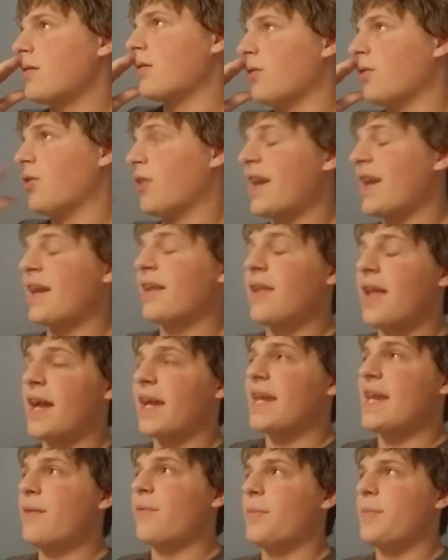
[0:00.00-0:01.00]
looking
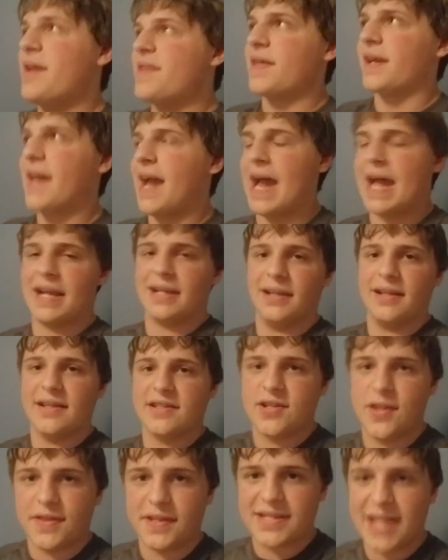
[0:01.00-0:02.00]
like he would be the
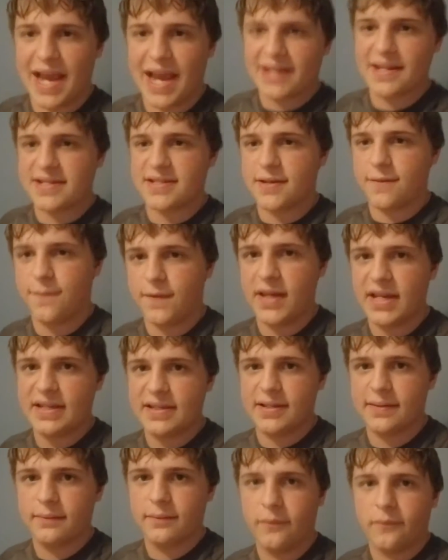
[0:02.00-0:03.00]
catalyst to the Titans'
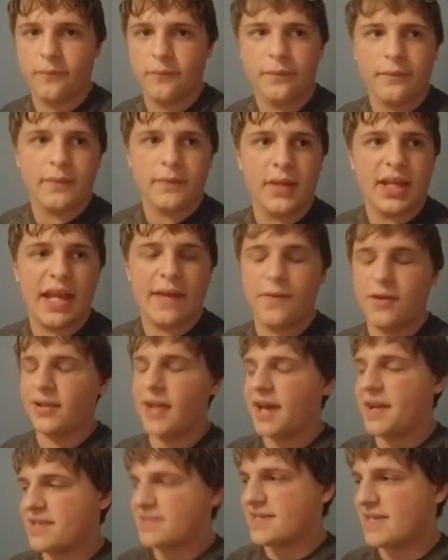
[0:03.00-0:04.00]
defeat if you
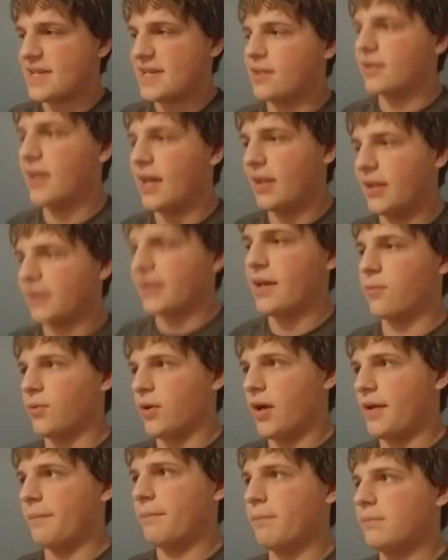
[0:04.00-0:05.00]
let Ezekiel Elliott
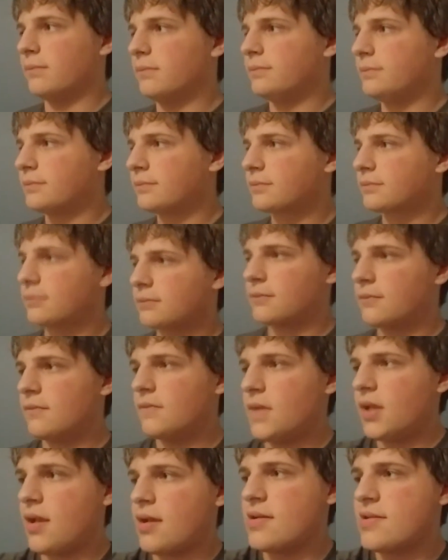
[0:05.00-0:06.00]
run.
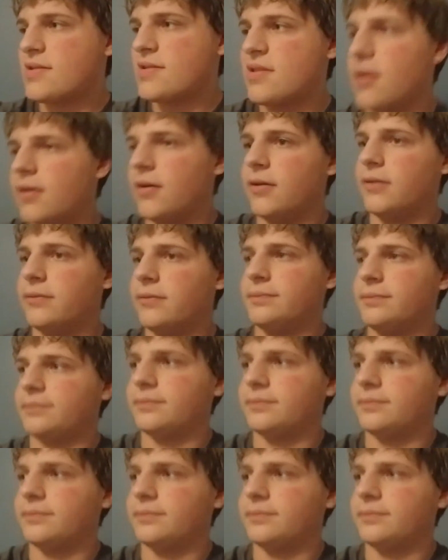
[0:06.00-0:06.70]
So